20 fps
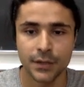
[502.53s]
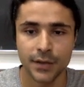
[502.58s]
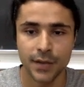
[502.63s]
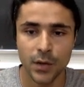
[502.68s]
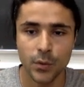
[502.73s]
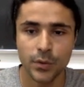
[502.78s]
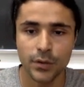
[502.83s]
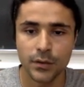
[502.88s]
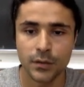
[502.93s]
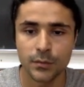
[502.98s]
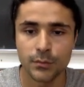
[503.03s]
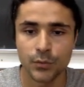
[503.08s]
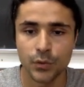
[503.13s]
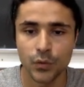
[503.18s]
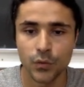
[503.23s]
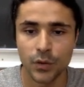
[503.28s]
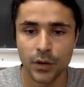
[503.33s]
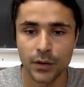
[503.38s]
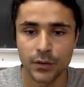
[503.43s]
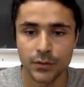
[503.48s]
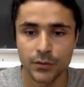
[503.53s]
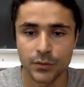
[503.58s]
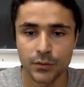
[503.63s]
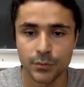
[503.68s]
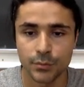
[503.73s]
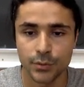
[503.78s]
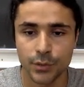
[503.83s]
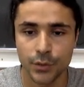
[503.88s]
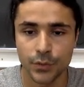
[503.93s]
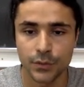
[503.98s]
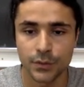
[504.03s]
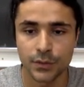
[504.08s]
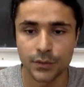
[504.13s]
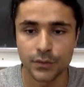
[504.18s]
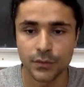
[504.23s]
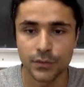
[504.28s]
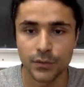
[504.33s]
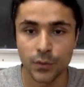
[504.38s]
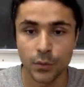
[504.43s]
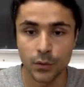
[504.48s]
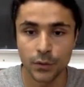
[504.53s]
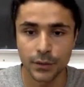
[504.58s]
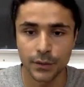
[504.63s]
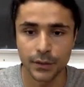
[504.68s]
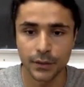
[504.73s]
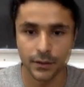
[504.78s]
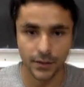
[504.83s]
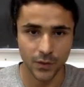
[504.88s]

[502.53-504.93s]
now we can move on to protein folding.